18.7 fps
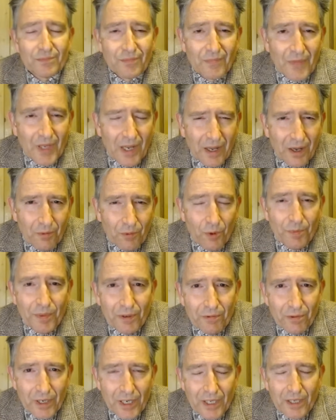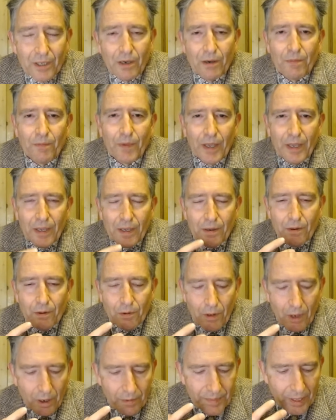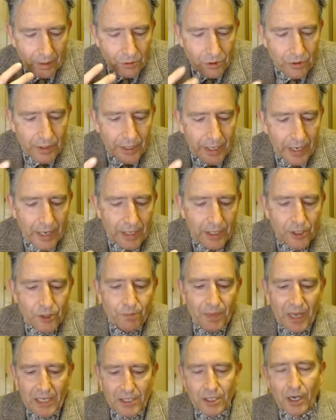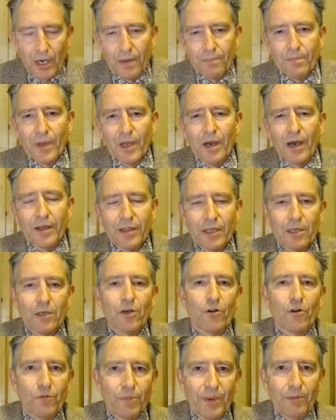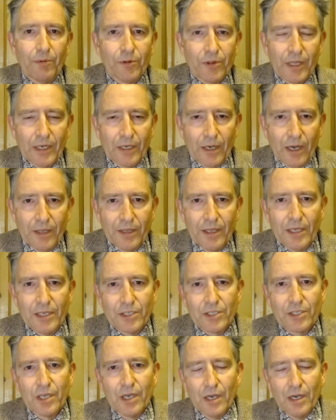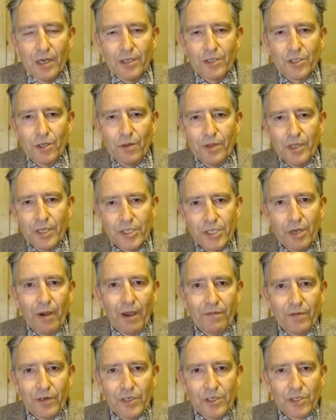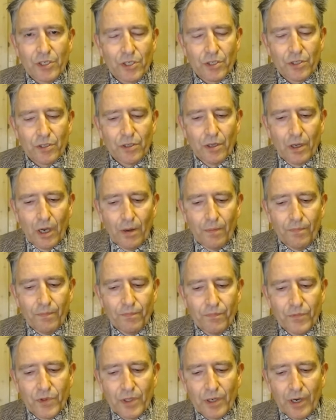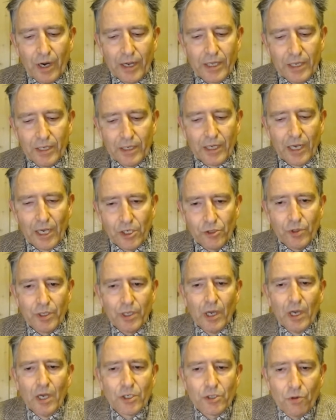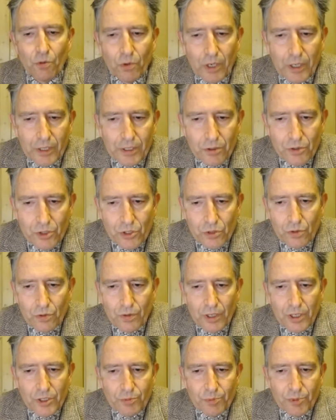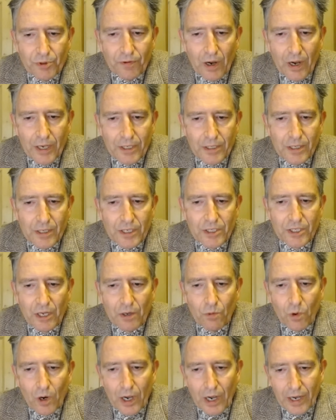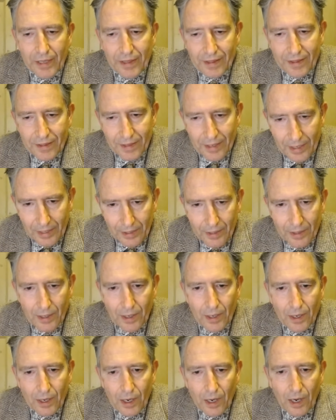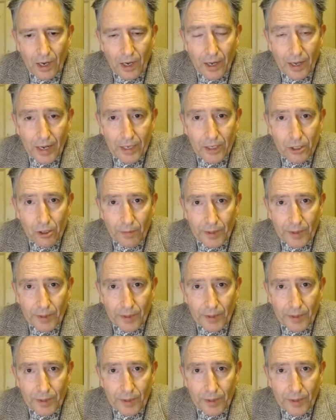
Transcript: it would be really, I'd be able to engage better. I think a lot of people think like this, so there's no evidence that I can engage with. So all I can do is say why I think economic